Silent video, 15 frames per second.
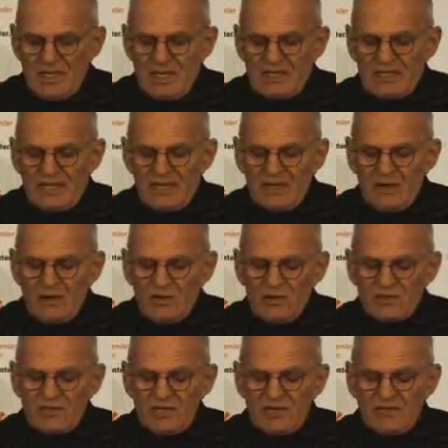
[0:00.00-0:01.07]
And I
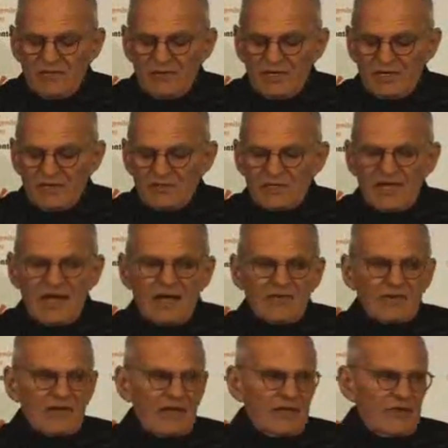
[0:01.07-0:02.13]
know that if we go
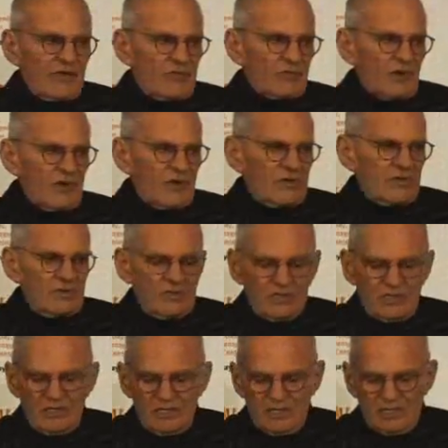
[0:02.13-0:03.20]
down a new road,
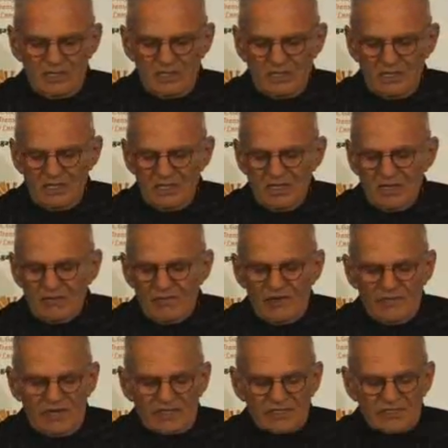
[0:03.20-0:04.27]

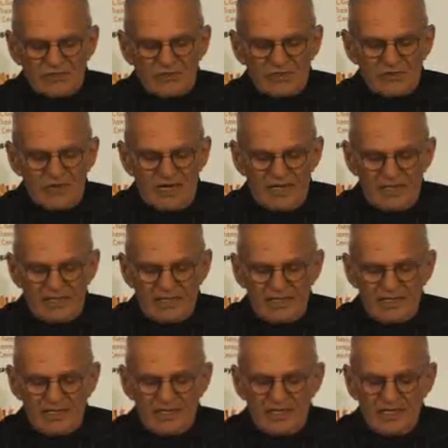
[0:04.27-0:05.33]
we must do it right.
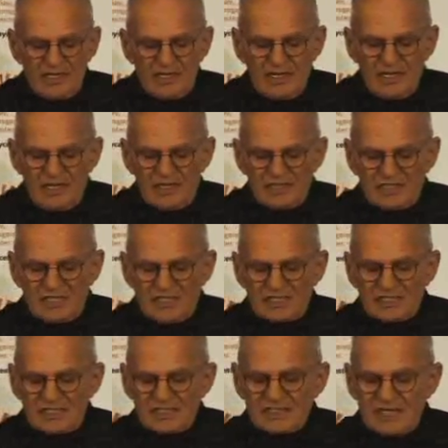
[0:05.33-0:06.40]
And
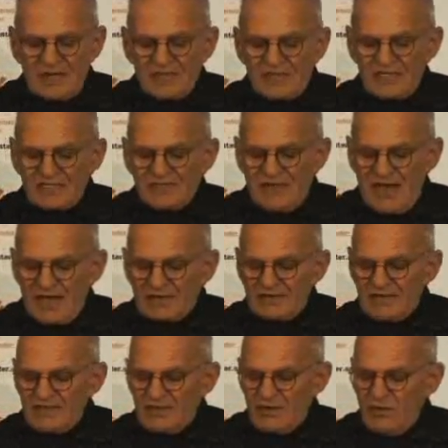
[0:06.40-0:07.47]
just accept this fact
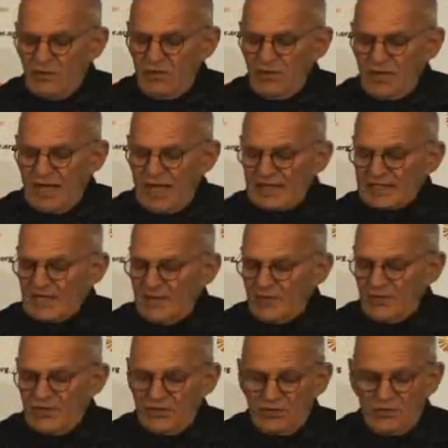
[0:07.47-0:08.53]
that the old ACT
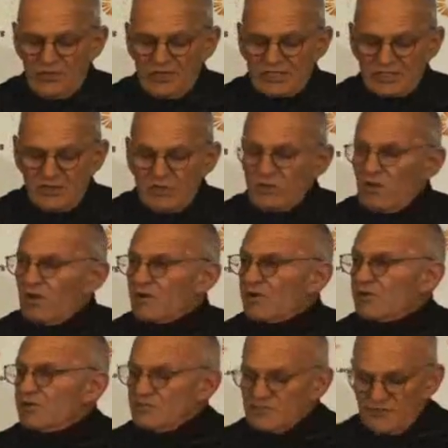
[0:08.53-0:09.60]
UP we knew is no longer
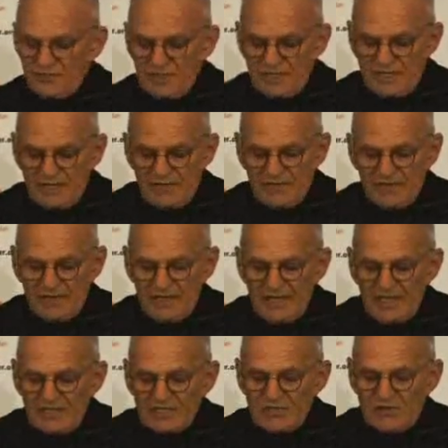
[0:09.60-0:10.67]
useful enough
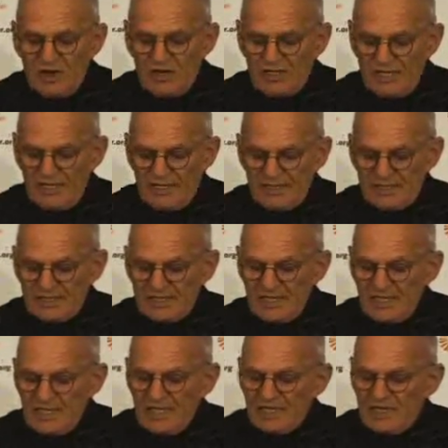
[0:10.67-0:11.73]
to our needs
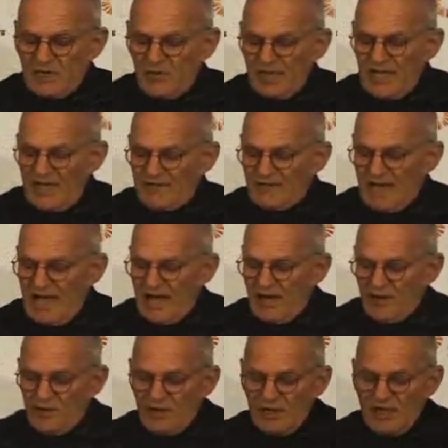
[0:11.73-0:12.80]
that we have now,